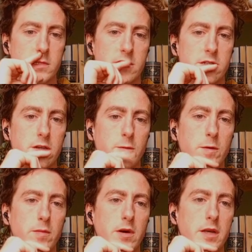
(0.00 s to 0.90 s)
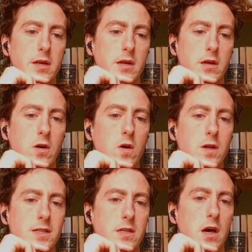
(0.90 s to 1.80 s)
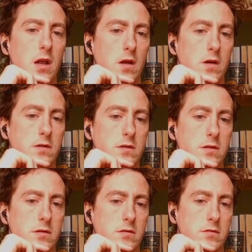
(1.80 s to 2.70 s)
So we might... All is not lost.